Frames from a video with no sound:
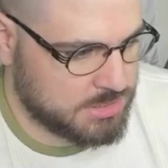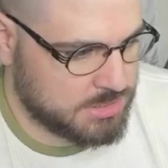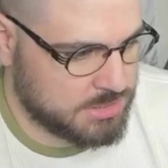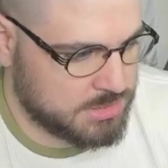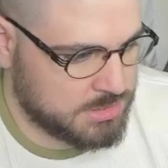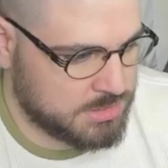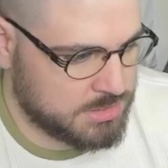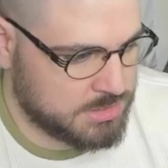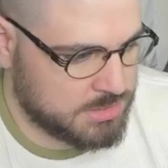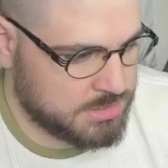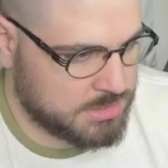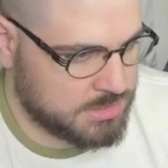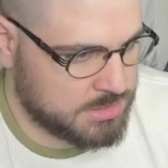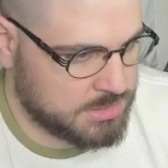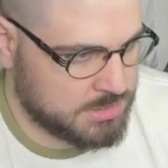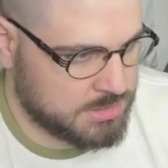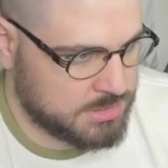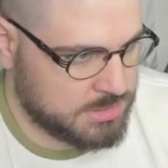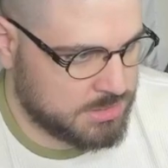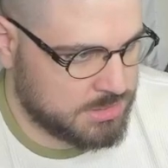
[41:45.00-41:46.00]

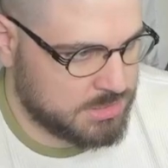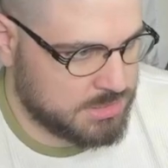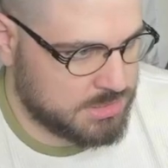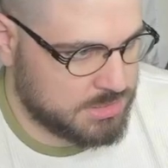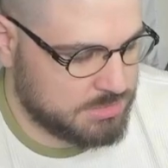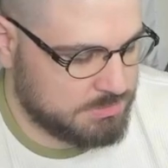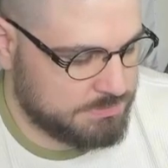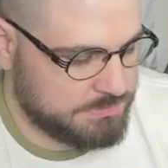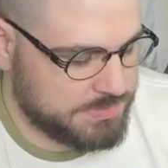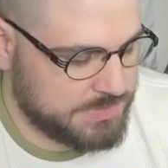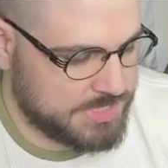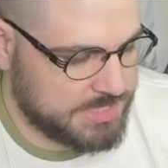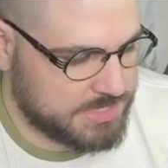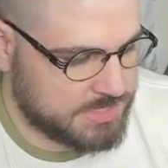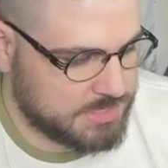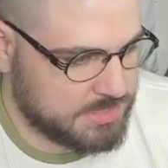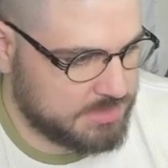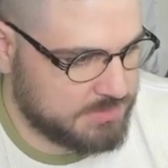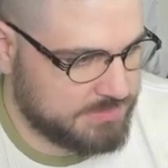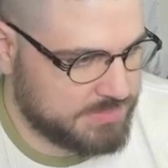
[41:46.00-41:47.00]
A
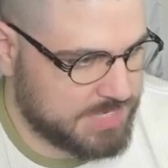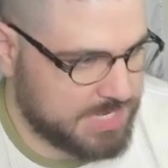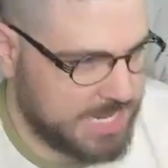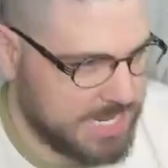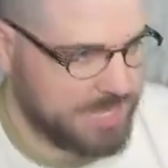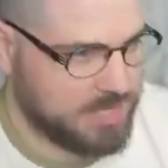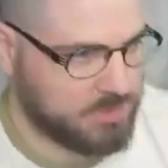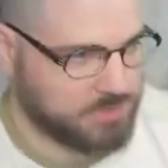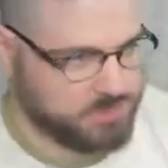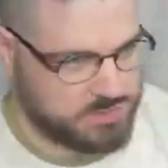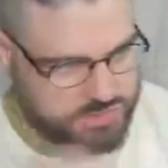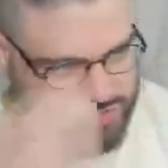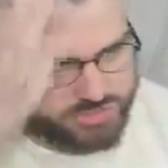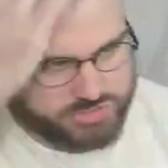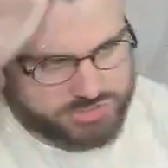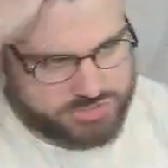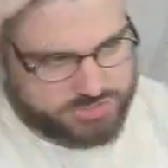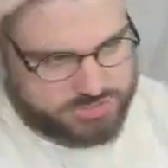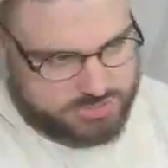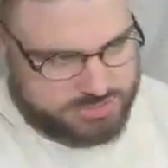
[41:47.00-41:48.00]
bit of an
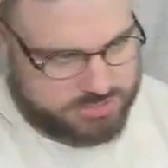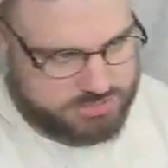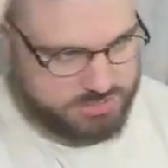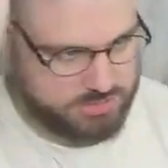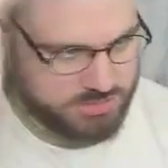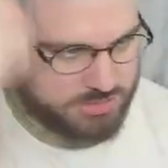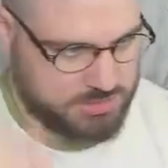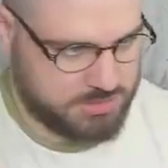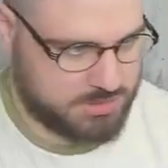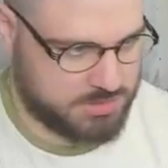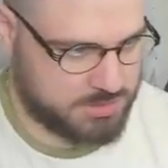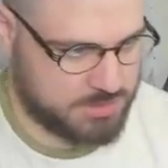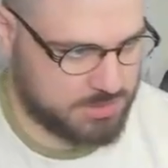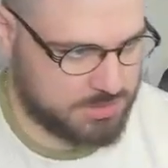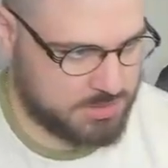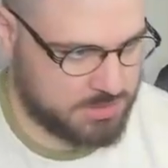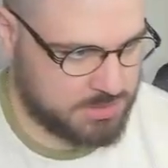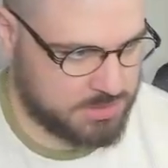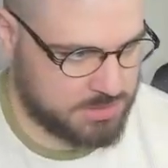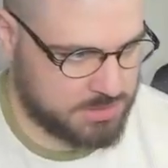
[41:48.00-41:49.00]
ouch here.
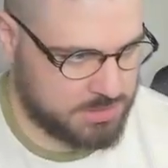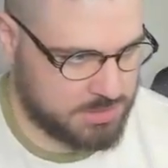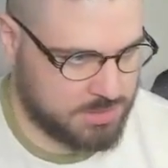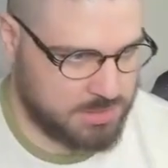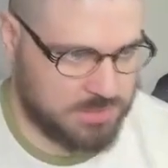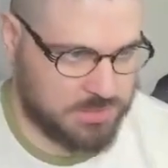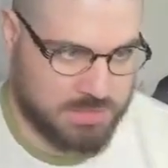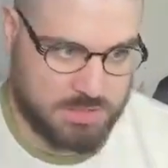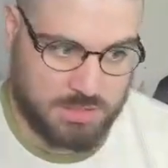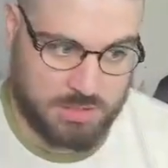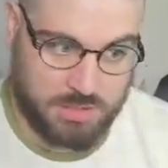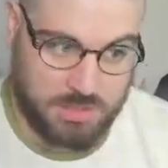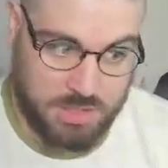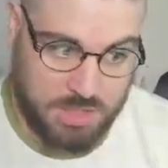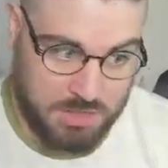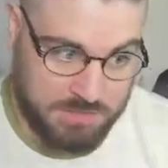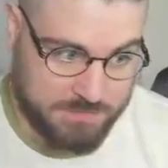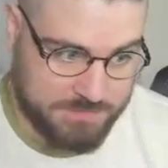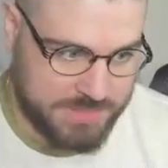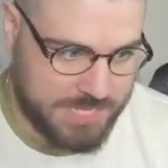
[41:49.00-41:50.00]

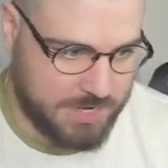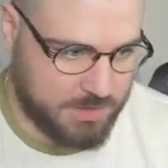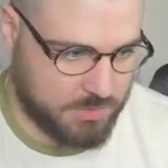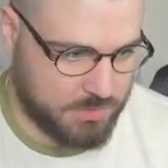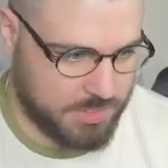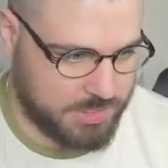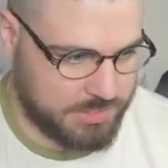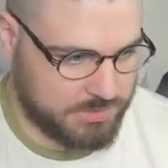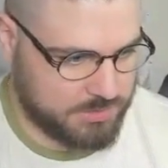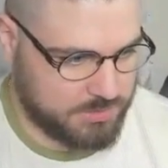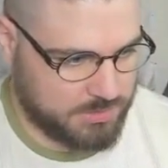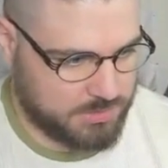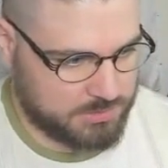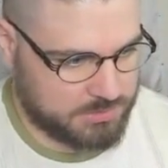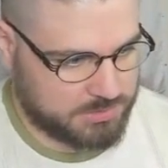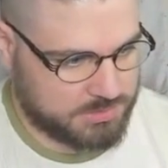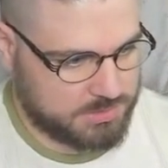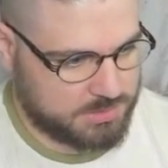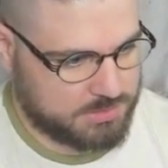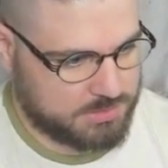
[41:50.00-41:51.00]
Love that red card, though.